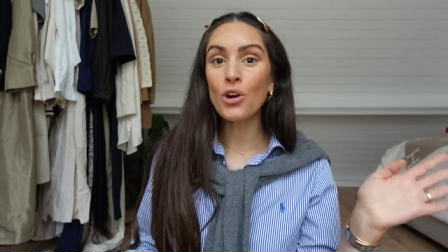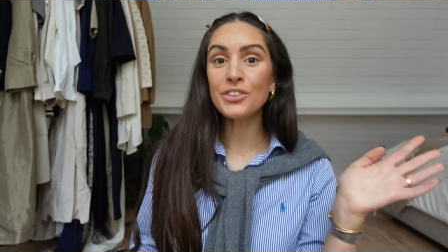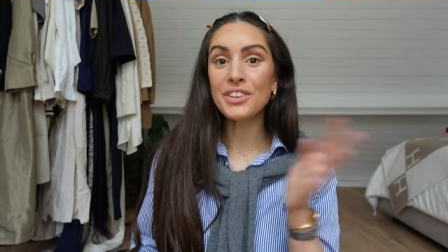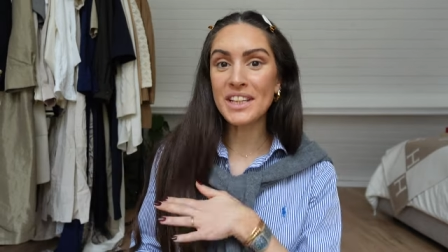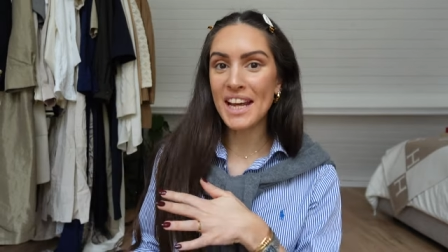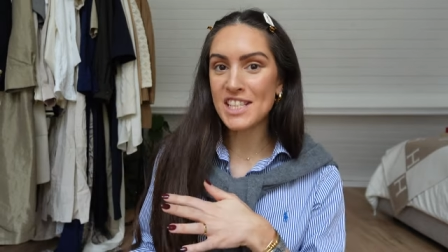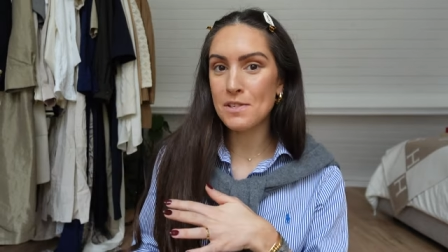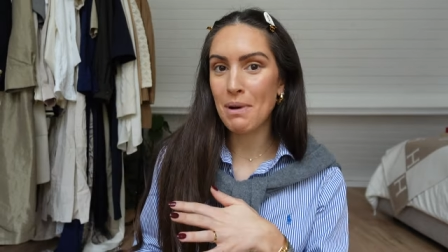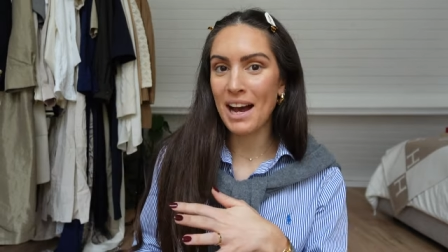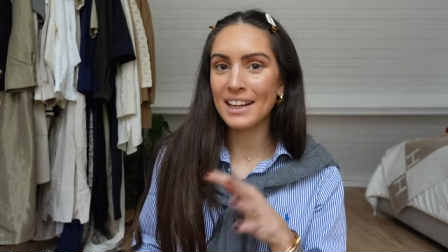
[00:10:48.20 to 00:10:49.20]
On the
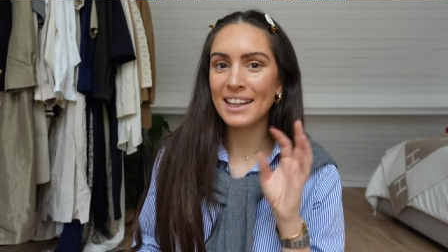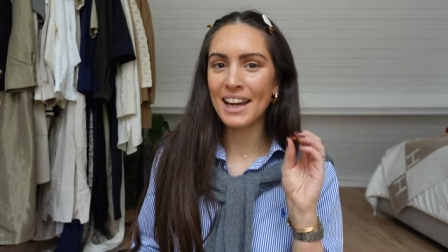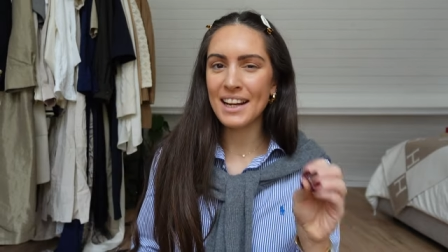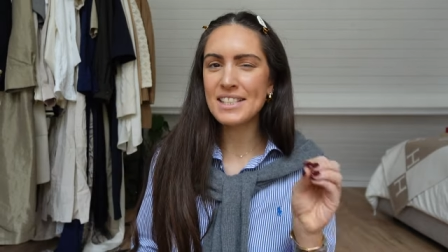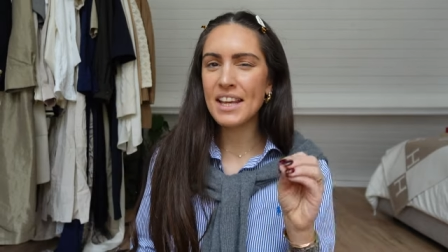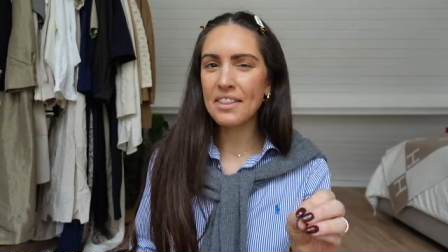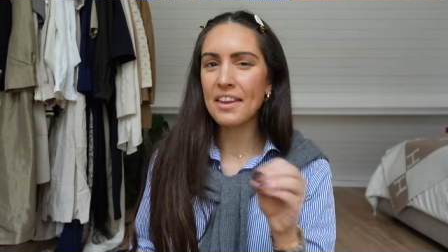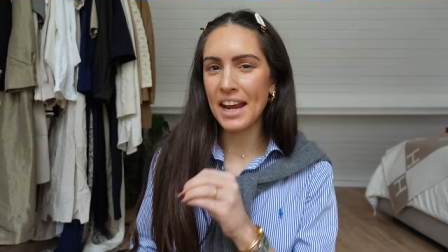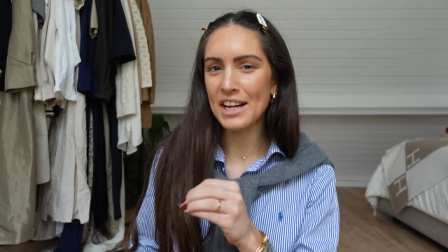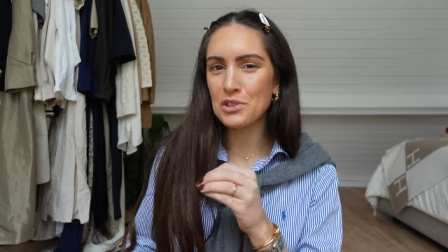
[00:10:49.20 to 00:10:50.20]
next bag, and I say
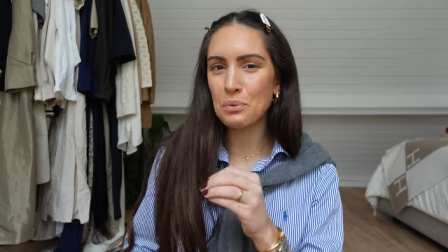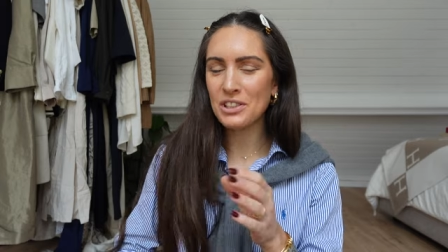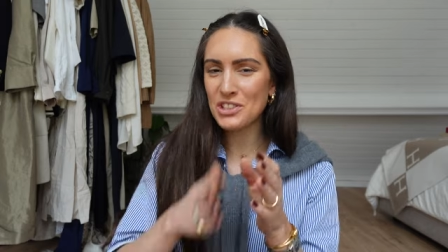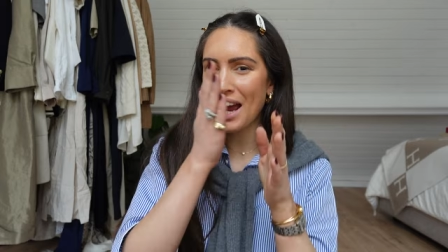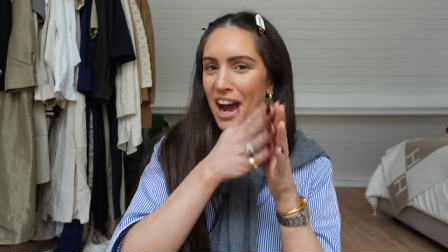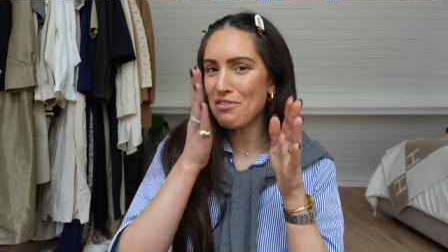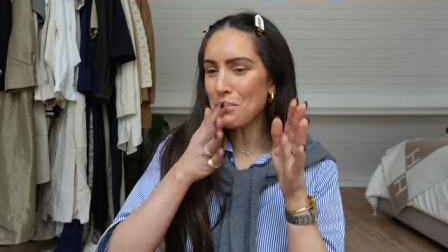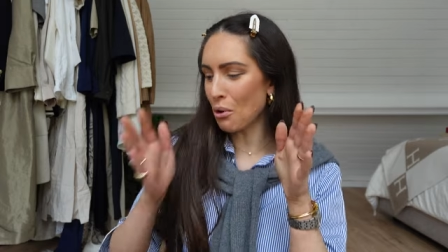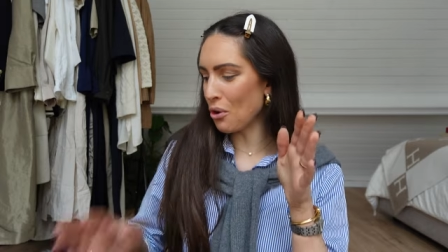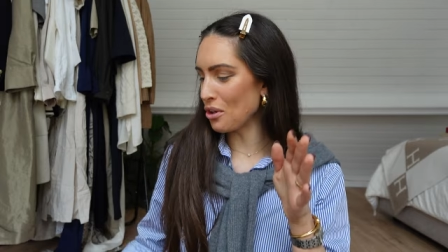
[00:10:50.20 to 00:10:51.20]
the next one because I have
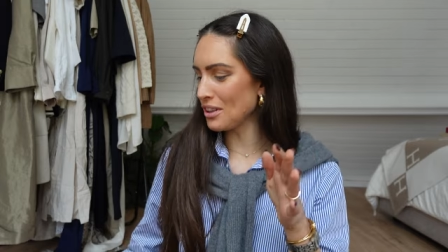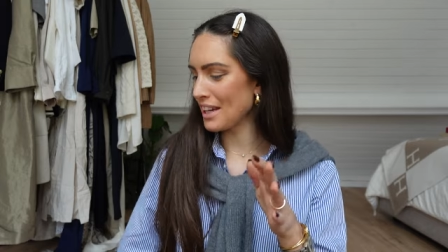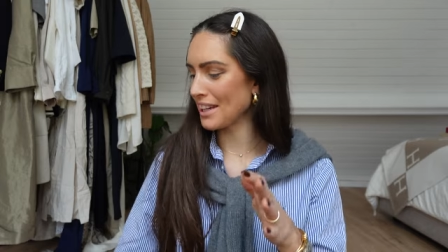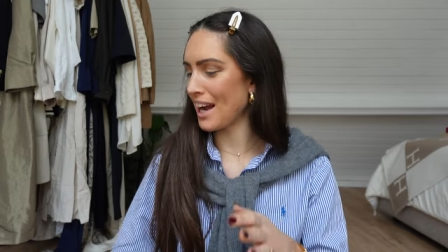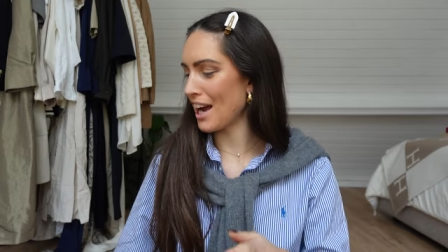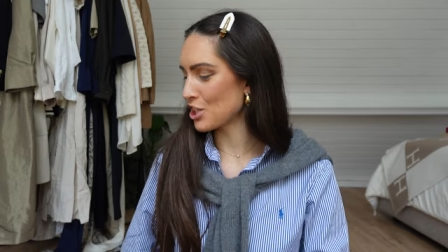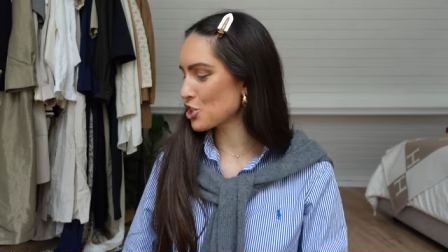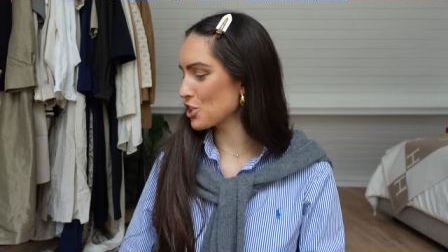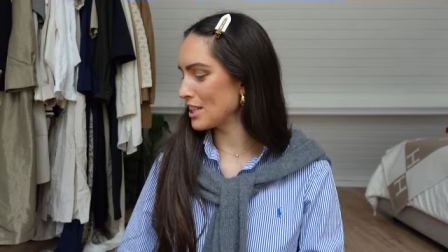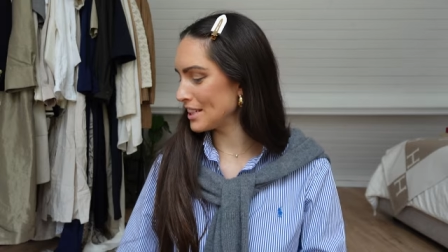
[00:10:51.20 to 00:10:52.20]
them all like
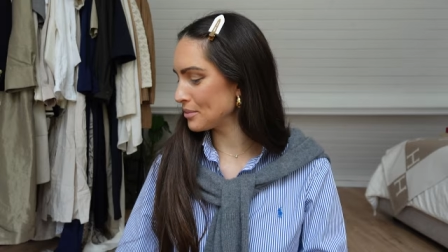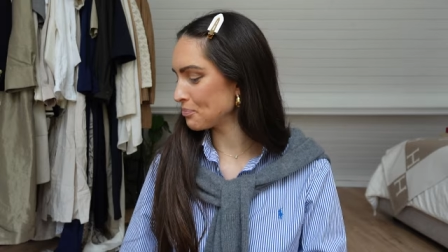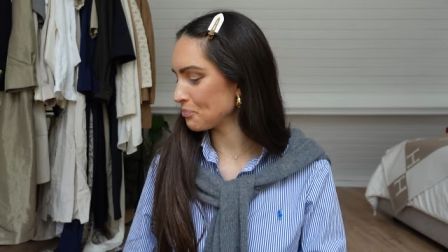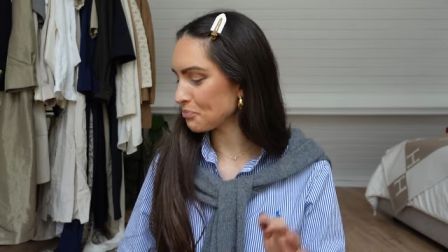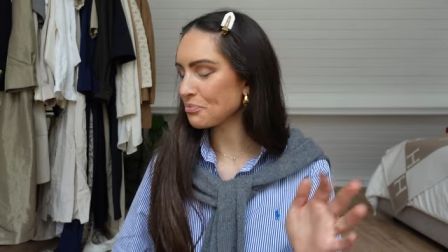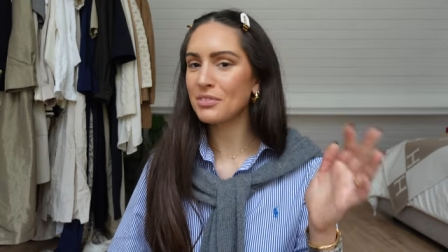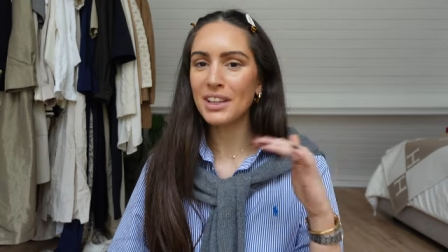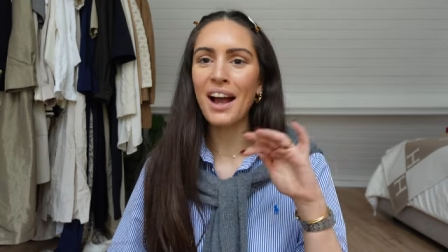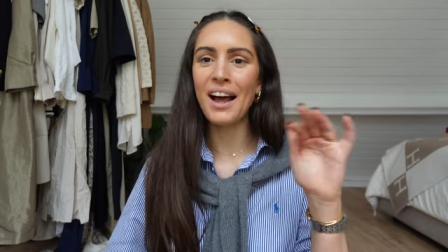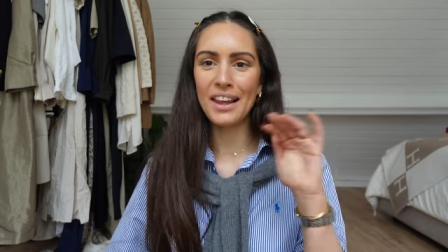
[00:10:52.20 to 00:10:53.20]
actually
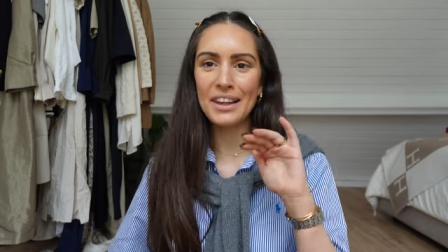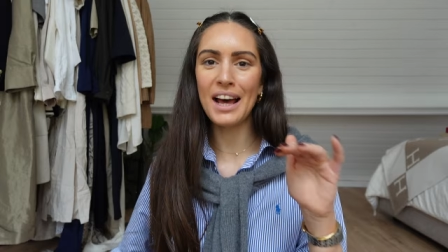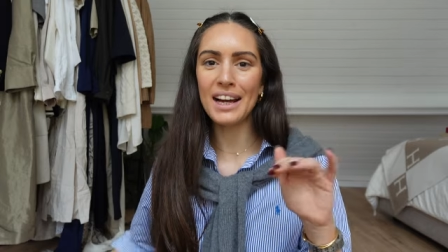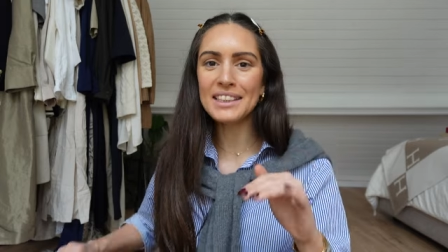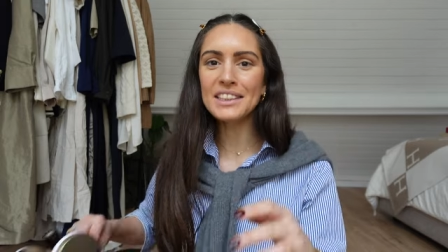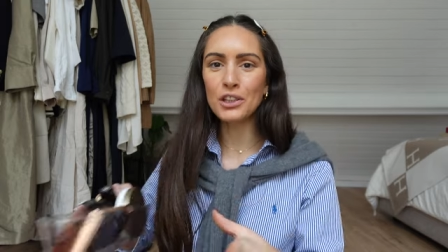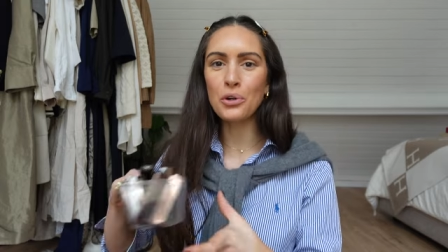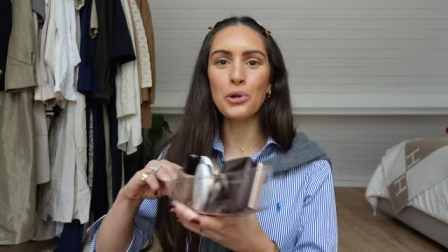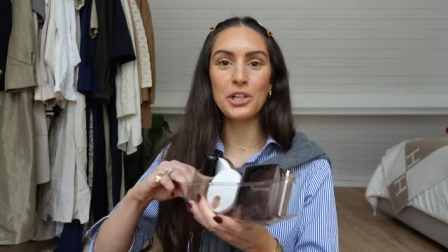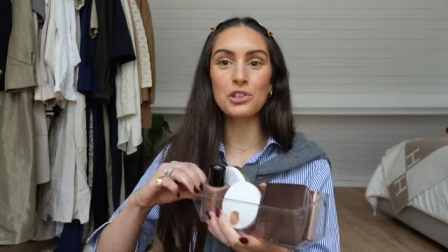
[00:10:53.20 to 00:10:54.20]
aligned
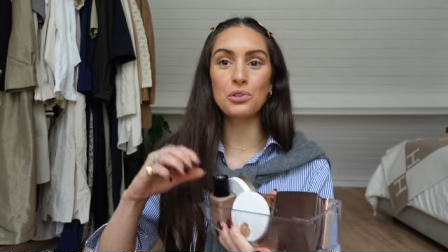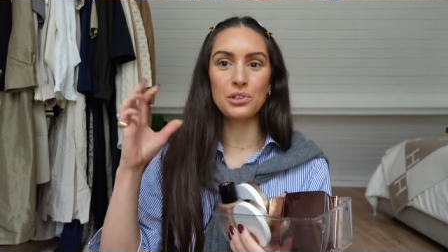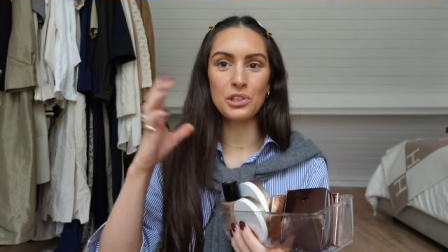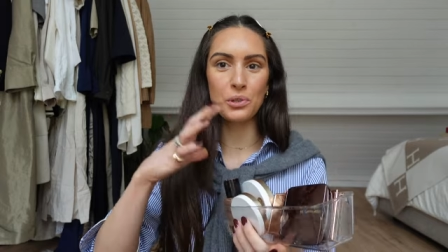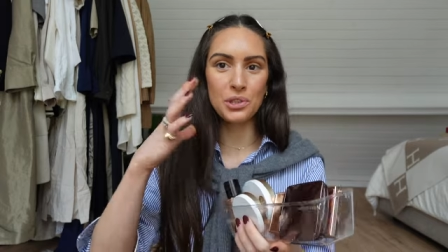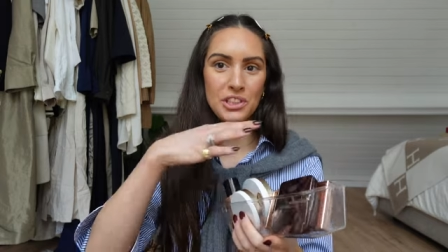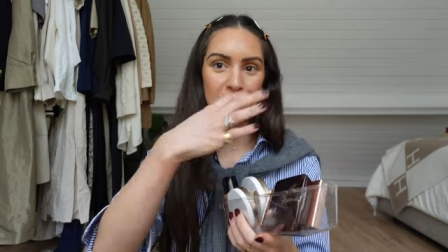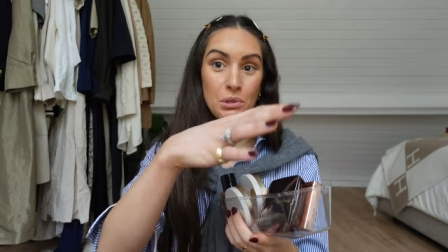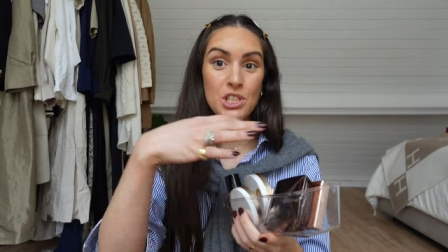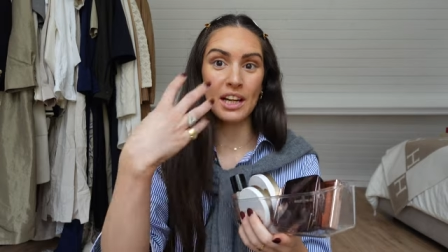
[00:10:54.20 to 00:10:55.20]
according to the order
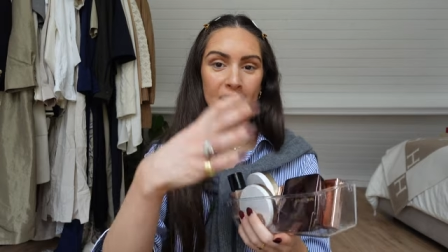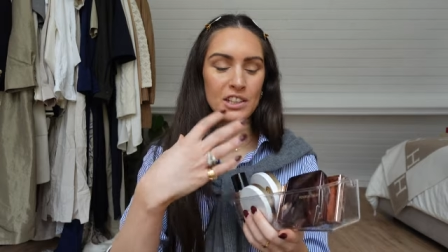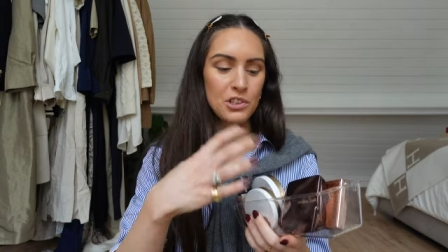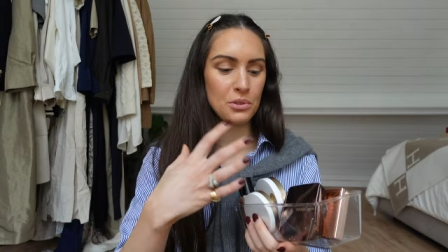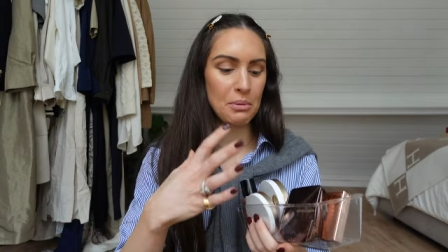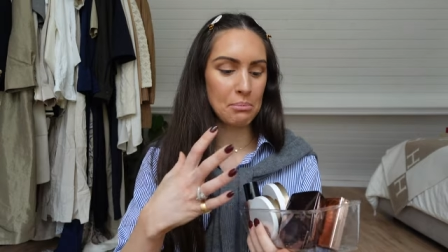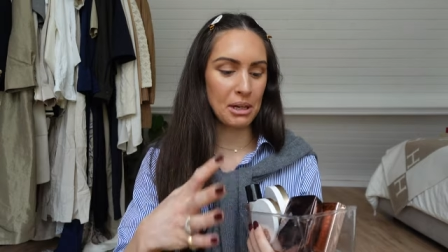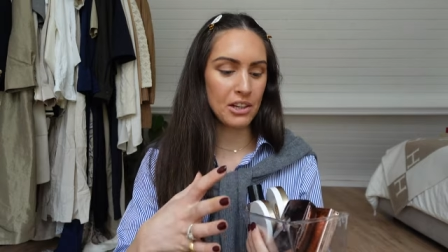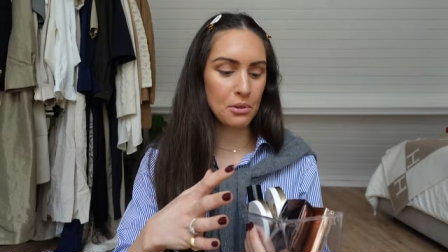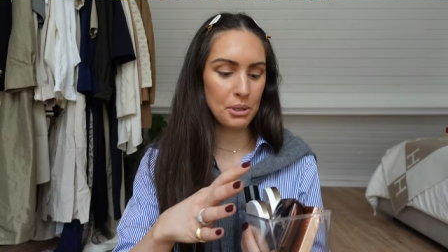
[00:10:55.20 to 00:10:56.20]
in which I like to do my
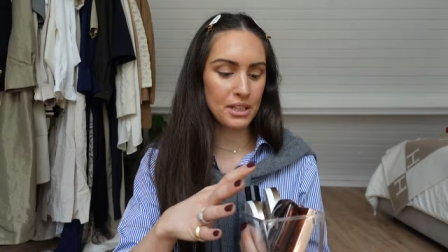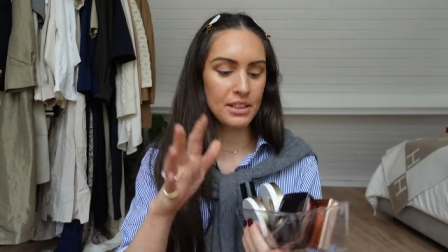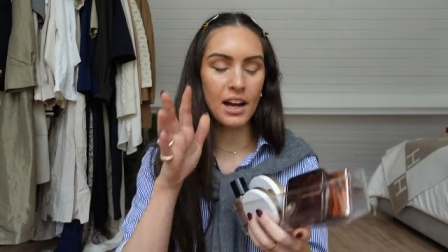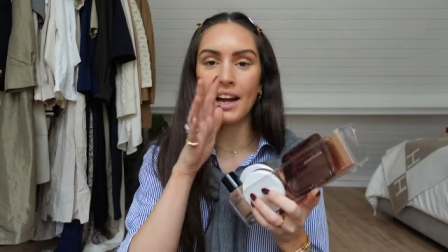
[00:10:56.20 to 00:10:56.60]
makeup in.